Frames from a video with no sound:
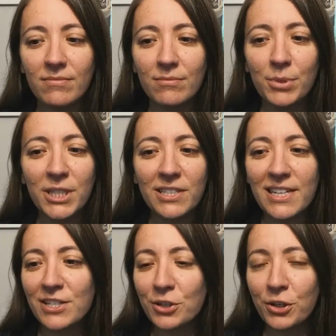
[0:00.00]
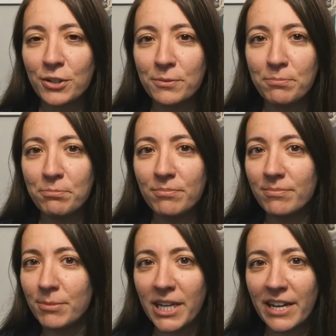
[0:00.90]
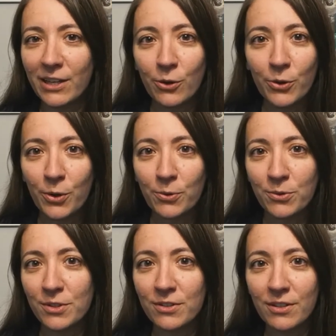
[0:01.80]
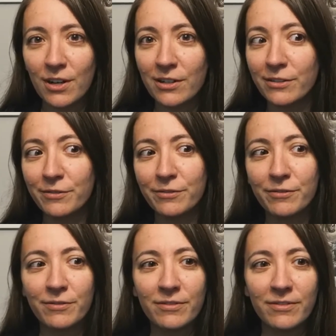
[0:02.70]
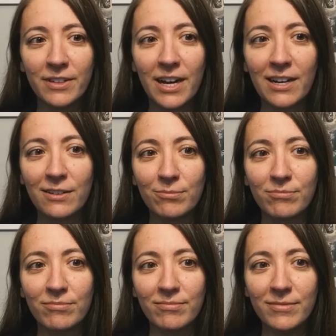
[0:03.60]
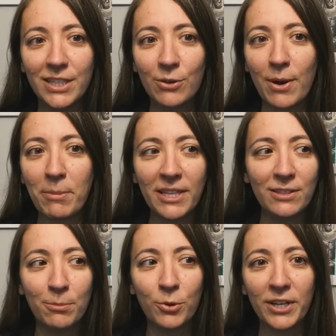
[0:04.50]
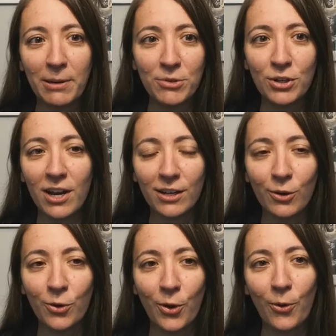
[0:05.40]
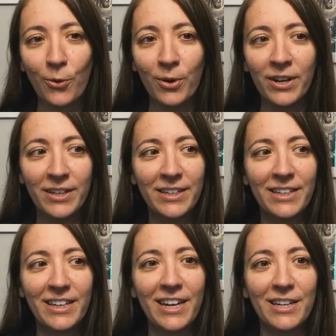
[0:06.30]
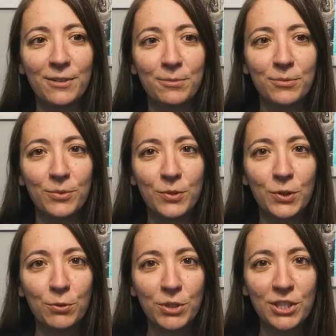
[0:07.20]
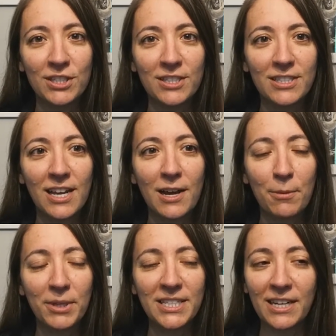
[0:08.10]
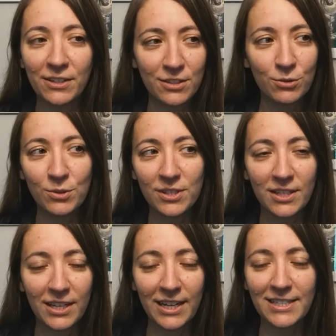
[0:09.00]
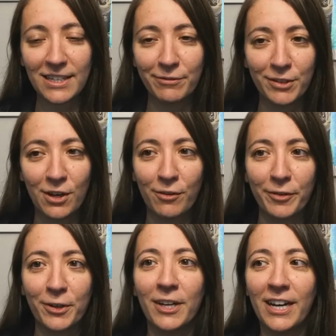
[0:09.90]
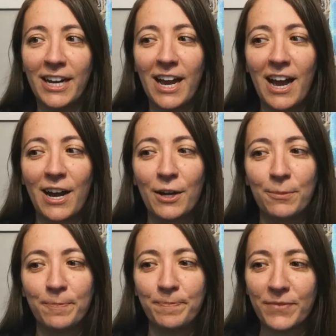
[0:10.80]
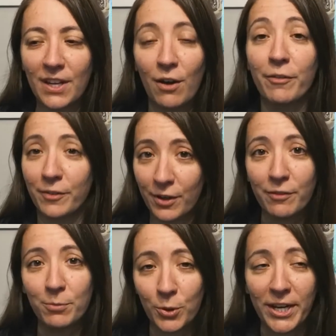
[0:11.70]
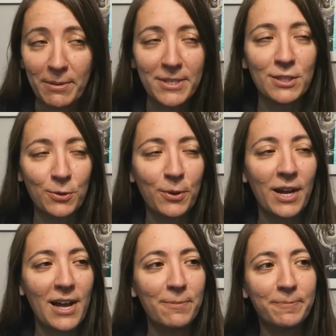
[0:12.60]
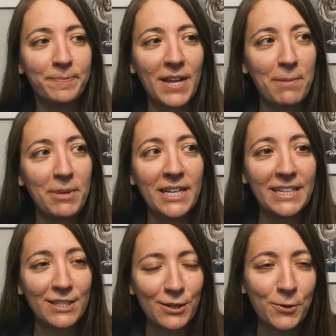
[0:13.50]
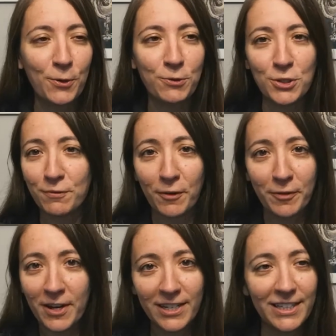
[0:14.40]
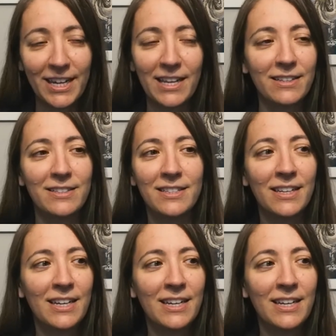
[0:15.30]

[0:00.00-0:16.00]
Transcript: because I started making logos of, I made the Board Game Shot logo, which is Mateus, who's an excellent photographer of board games. So I made his logo just for fun. And